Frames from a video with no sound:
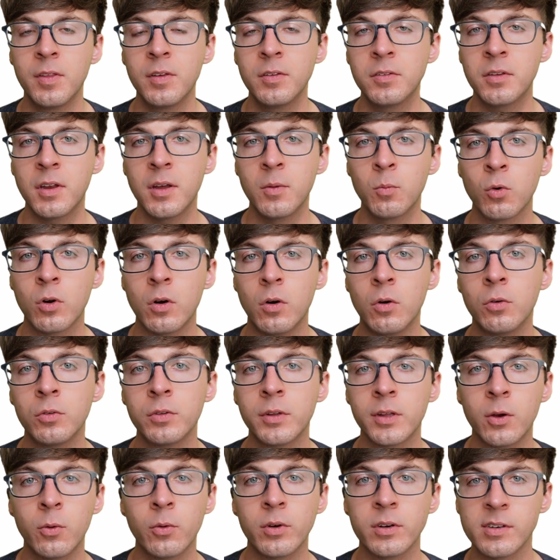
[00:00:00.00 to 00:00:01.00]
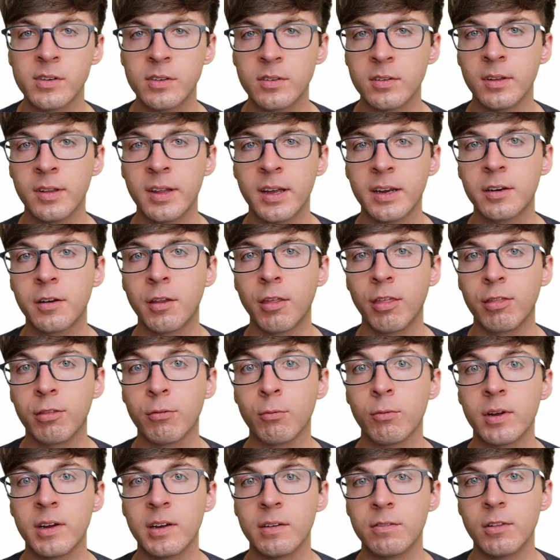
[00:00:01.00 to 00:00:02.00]
this time we're only going to select
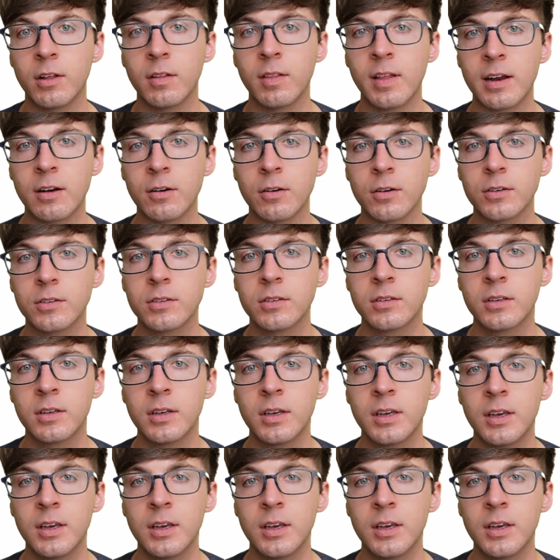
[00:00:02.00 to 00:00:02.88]
three of the letters.